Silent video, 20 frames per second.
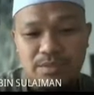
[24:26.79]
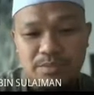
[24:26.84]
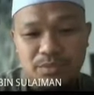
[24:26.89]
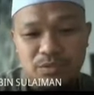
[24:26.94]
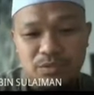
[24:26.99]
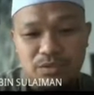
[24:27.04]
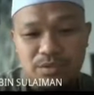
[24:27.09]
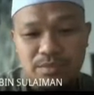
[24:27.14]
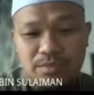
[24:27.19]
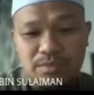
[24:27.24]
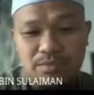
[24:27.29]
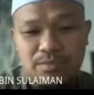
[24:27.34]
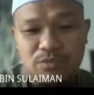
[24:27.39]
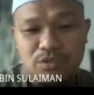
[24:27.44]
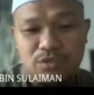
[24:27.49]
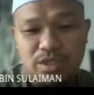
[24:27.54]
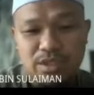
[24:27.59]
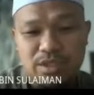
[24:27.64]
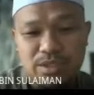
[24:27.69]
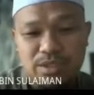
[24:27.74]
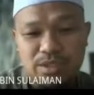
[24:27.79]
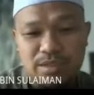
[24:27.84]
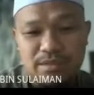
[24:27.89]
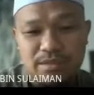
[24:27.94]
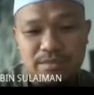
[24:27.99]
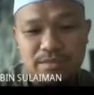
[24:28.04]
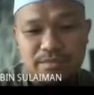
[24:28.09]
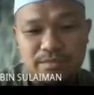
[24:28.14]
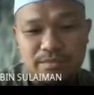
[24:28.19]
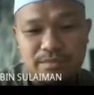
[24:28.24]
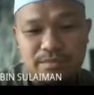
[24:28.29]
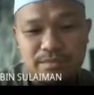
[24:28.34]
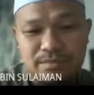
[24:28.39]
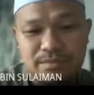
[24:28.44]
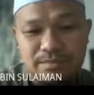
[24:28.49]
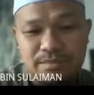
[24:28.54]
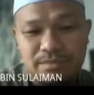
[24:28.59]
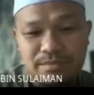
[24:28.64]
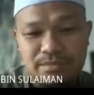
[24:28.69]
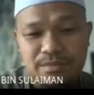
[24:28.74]
use mutation
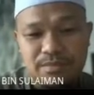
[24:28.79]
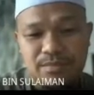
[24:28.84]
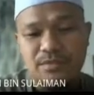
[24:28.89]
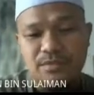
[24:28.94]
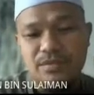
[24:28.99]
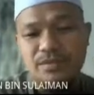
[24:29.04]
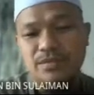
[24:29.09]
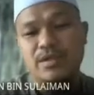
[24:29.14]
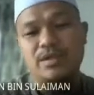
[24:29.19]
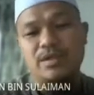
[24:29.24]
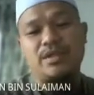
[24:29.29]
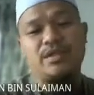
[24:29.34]
and then